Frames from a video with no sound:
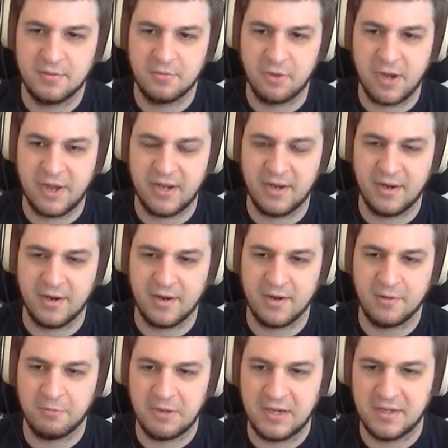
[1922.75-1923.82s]
Right
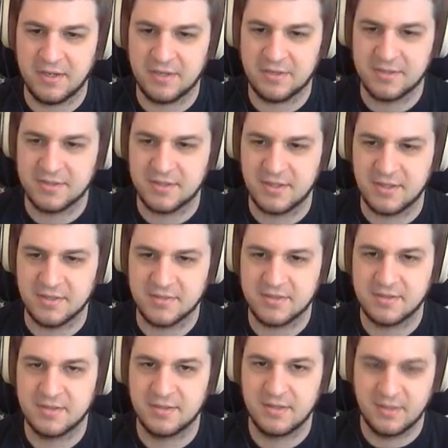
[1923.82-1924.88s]
here, what he does is
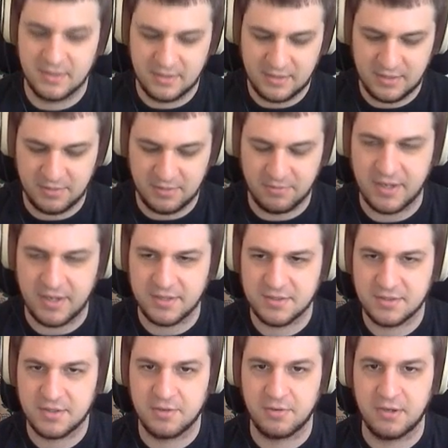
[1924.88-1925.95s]
this. He
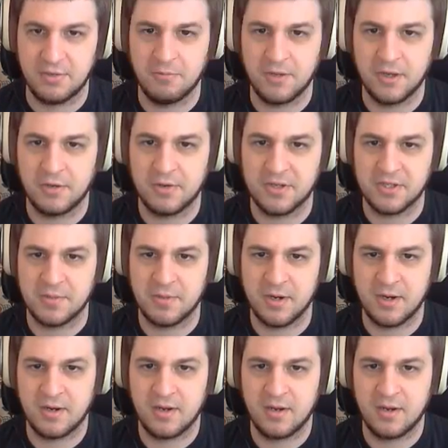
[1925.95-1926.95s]
writes green 1 question mark